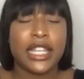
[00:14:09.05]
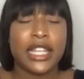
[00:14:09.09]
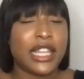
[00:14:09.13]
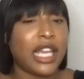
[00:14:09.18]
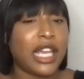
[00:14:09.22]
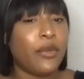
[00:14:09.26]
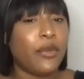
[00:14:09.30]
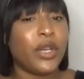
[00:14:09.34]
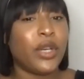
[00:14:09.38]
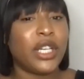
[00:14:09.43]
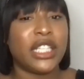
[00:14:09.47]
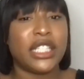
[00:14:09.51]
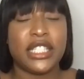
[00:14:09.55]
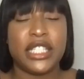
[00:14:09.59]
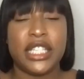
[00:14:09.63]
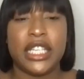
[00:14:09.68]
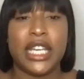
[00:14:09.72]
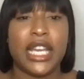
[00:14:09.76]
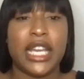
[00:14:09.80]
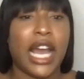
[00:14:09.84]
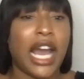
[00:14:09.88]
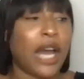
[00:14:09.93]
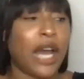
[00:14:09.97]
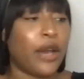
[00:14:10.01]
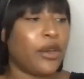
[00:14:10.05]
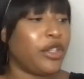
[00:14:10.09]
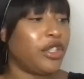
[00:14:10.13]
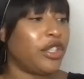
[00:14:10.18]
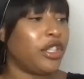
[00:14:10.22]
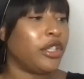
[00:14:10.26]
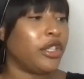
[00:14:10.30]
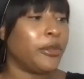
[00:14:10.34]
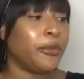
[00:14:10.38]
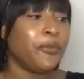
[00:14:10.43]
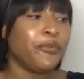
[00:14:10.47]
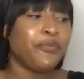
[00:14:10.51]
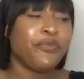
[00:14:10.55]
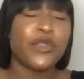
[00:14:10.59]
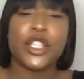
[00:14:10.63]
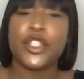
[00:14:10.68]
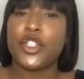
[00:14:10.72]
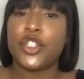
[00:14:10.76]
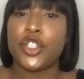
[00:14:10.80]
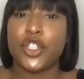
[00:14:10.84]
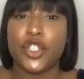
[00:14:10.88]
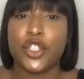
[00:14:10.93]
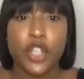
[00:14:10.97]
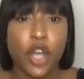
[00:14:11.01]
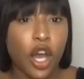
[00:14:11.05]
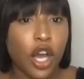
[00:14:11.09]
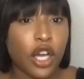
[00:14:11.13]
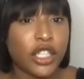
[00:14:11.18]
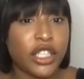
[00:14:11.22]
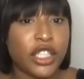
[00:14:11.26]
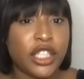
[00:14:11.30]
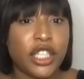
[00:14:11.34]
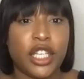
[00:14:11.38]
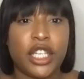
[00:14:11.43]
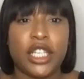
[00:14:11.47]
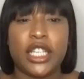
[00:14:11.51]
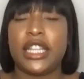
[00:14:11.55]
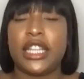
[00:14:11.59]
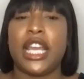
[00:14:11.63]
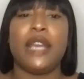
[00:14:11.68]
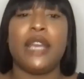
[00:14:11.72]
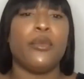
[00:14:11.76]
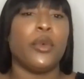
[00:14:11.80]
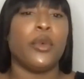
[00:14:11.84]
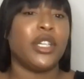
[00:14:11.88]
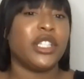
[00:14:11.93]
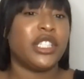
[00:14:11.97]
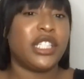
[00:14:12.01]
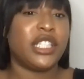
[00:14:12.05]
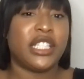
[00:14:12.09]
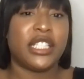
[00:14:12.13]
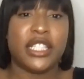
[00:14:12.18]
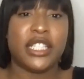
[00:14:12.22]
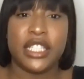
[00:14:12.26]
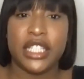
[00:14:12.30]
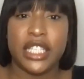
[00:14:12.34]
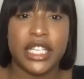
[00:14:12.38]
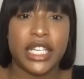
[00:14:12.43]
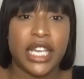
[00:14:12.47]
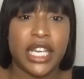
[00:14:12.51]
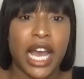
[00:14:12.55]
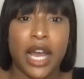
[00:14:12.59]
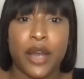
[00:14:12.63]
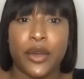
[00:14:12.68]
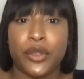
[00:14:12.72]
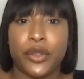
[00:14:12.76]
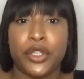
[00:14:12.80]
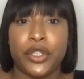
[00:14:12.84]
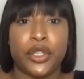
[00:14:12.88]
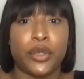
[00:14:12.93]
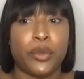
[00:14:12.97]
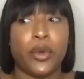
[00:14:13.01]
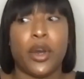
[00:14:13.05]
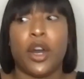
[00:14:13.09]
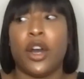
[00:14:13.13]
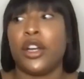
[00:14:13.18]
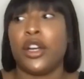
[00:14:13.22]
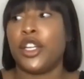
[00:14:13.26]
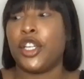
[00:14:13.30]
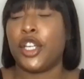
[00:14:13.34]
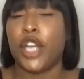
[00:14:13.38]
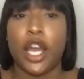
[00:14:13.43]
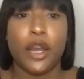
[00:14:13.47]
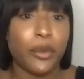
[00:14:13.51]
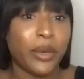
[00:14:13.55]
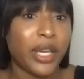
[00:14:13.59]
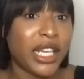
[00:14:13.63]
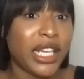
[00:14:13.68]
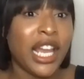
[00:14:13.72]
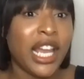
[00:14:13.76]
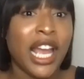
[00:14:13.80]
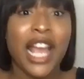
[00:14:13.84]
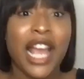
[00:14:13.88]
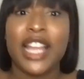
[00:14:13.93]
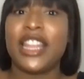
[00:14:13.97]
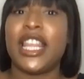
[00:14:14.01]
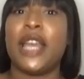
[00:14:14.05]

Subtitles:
They want to see how you started. They want to see how you are going.